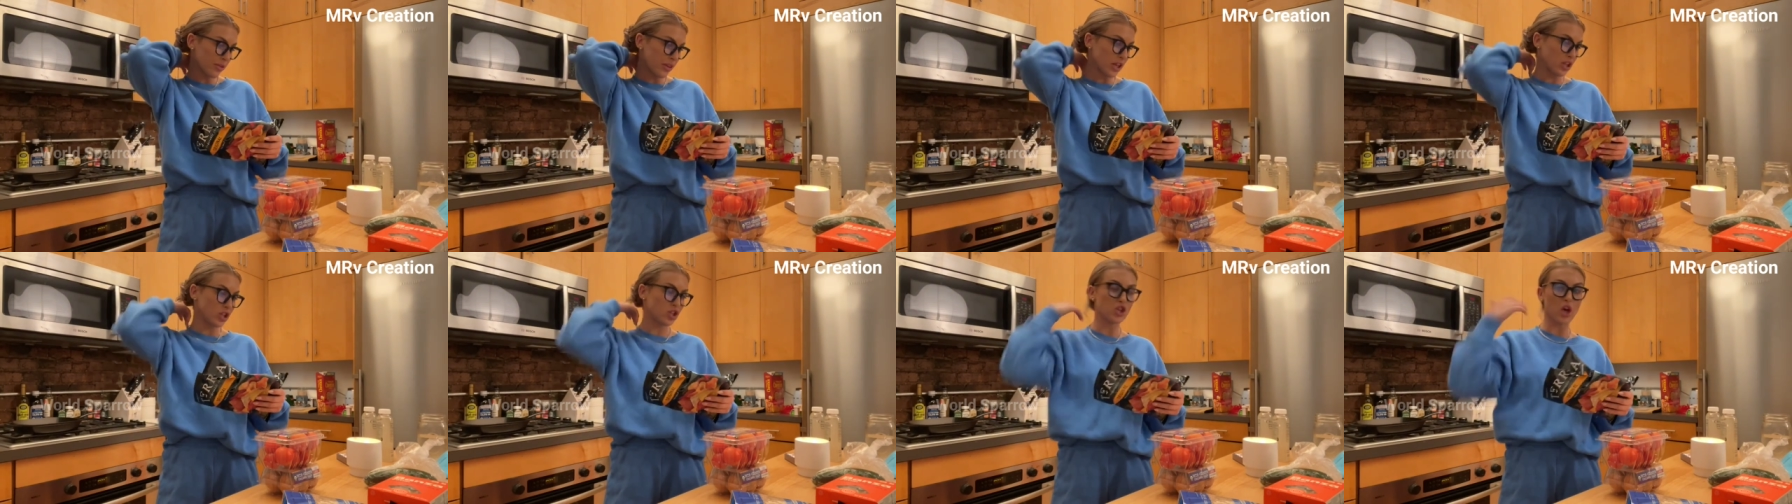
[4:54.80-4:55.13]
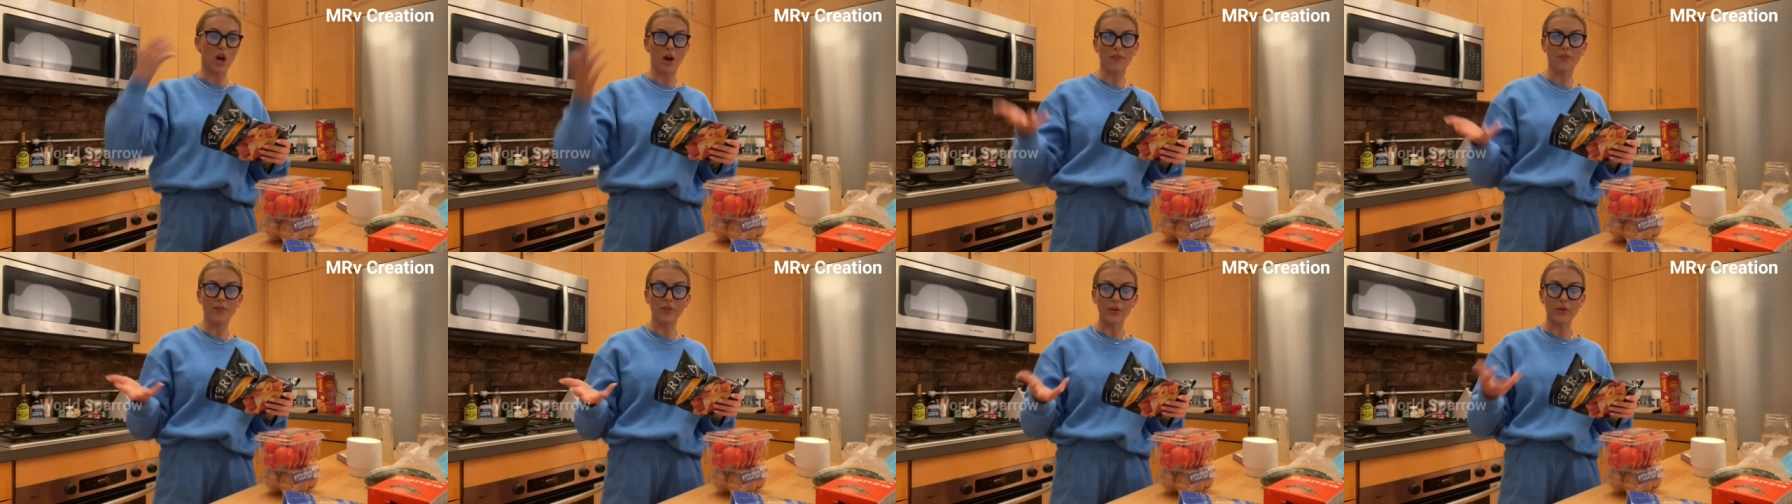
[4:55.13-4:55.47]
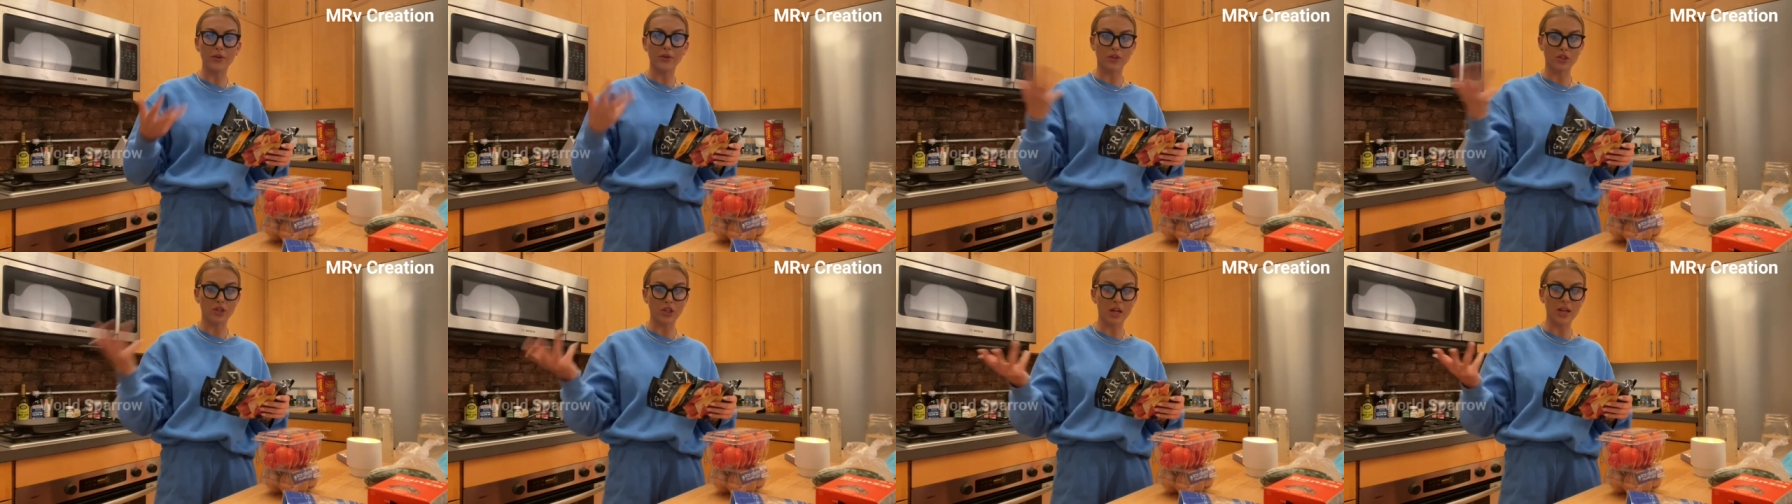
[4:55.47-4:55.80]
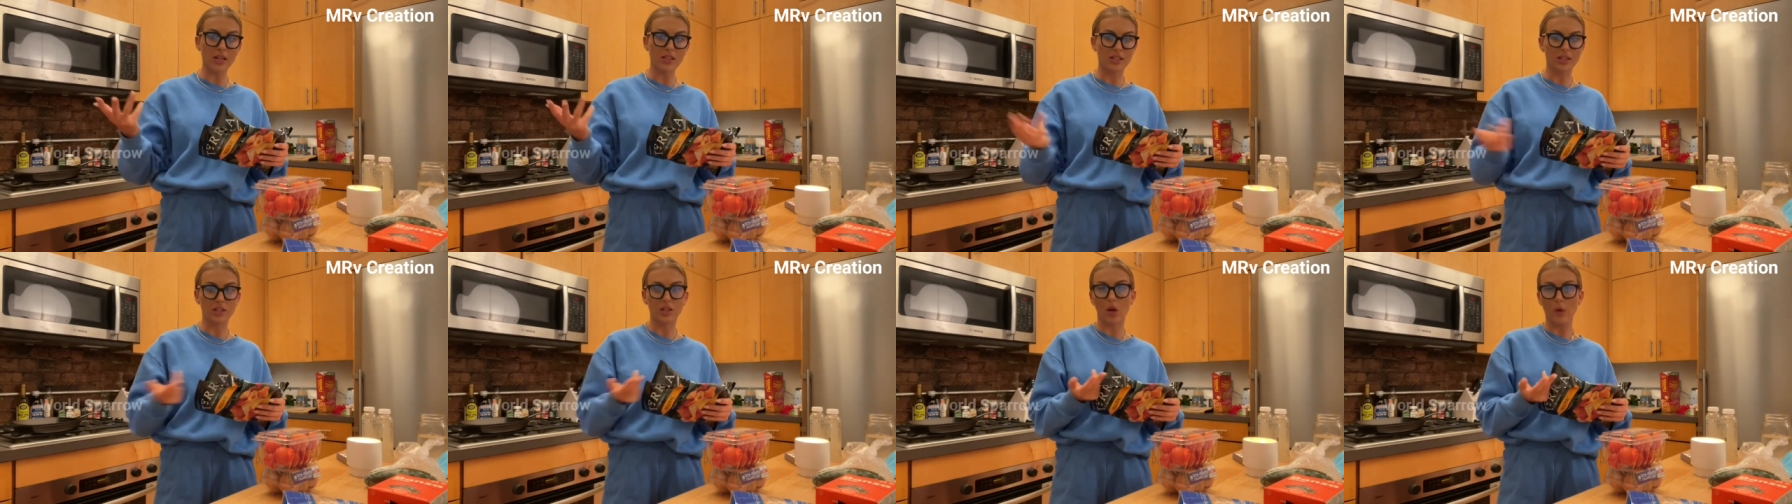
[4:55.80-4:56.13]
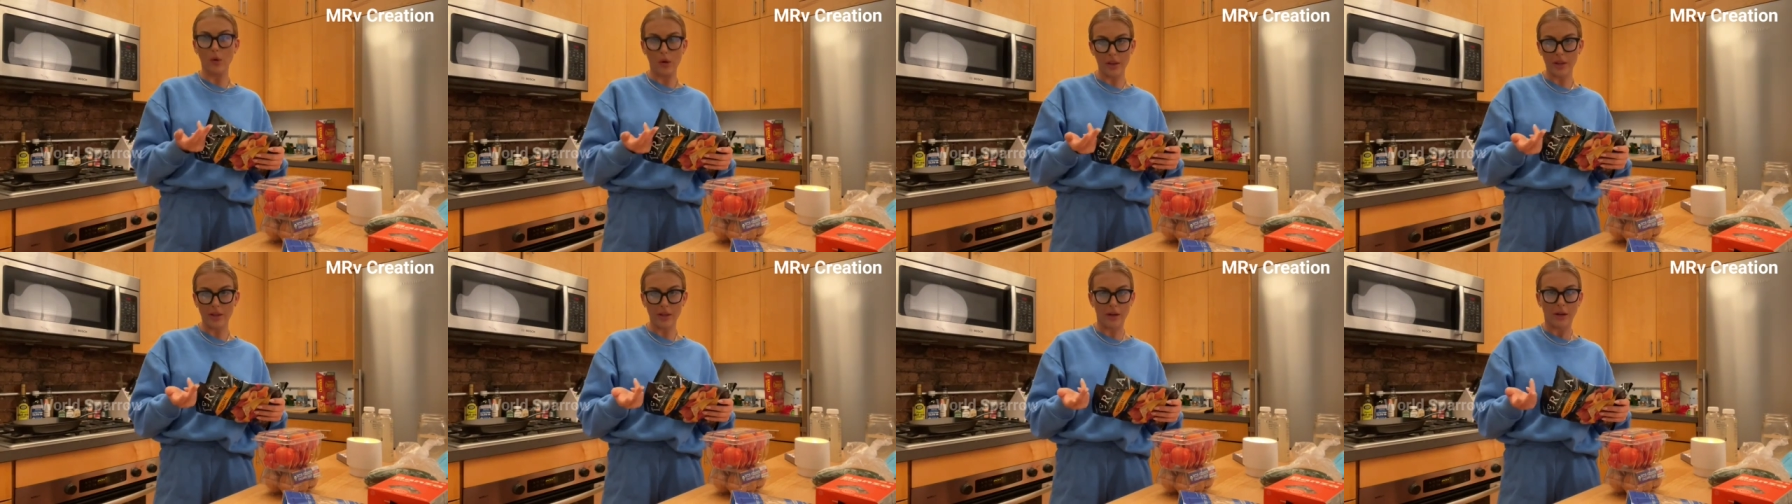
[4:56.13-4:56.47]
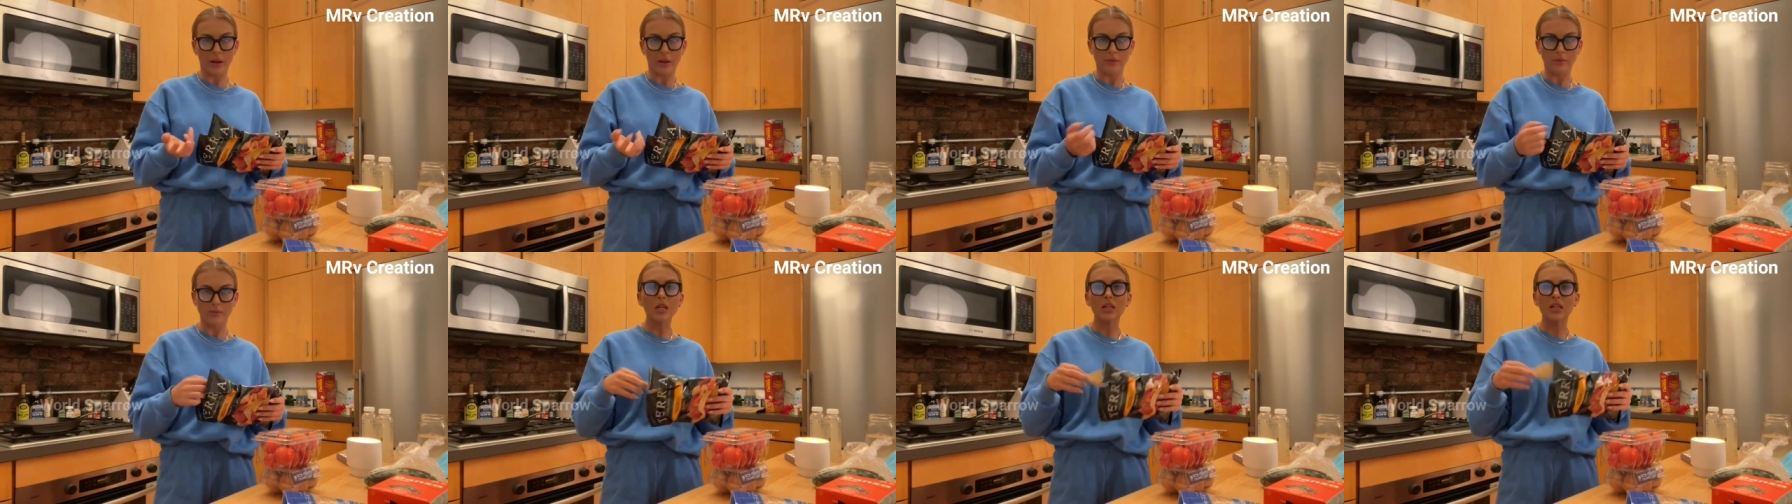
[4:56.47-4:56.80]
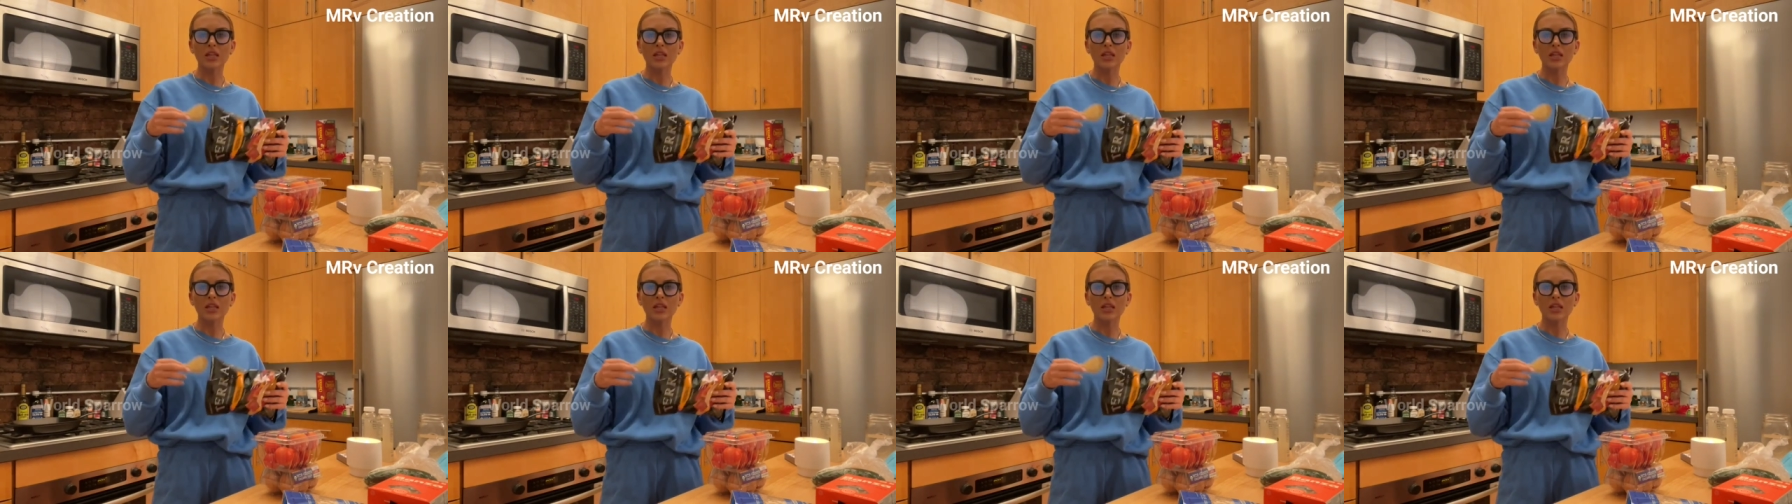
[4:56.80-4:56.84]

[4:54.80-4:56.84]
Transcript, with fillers: like junk food or shit because I know I'll eat it.